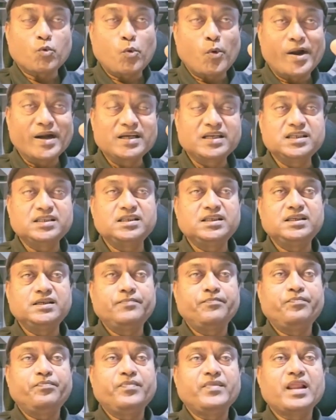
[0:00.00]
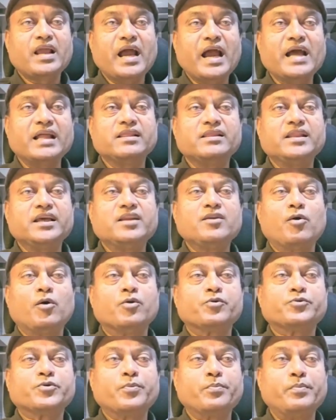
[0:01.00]
quantity, and then
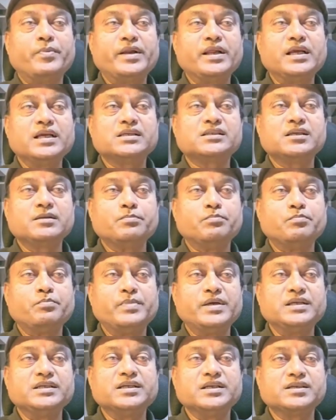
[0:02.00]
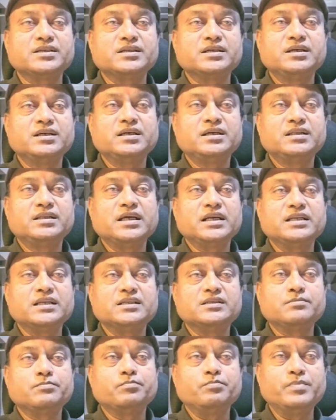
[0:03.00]
also mitigation measures, that
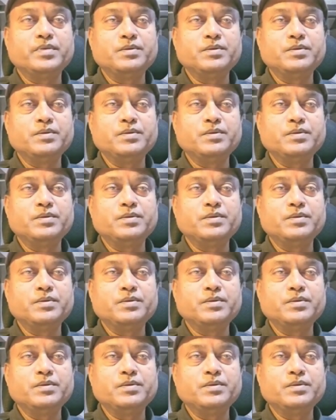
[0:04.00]
is